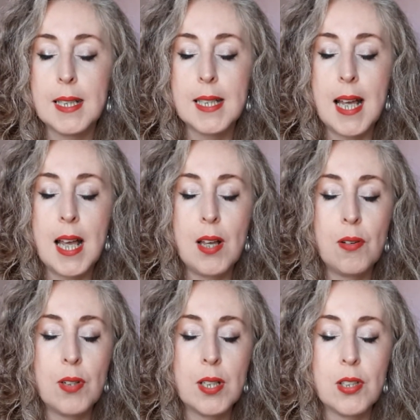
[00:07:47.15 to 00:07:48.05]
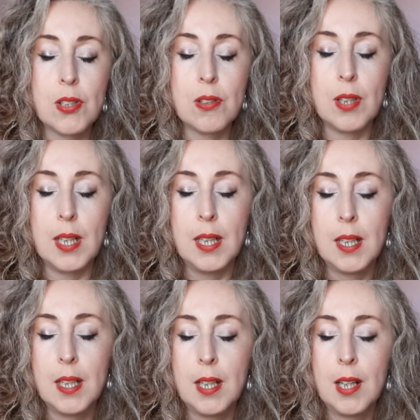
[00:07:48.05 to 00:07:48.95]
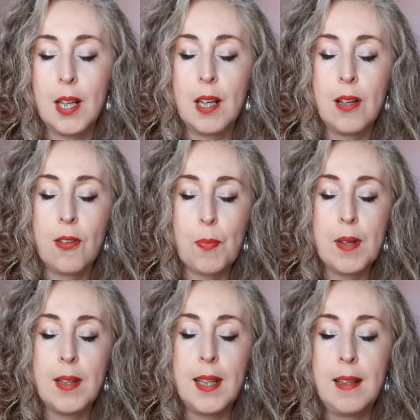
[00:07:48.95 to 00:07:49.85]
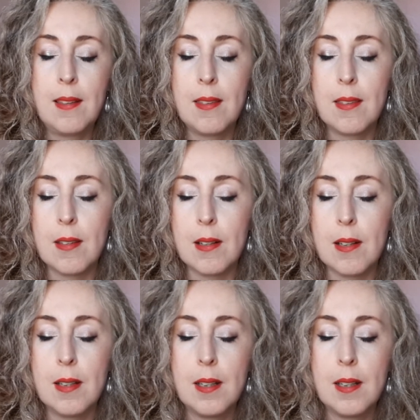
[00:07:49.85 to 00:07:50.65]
down into the earth beneath the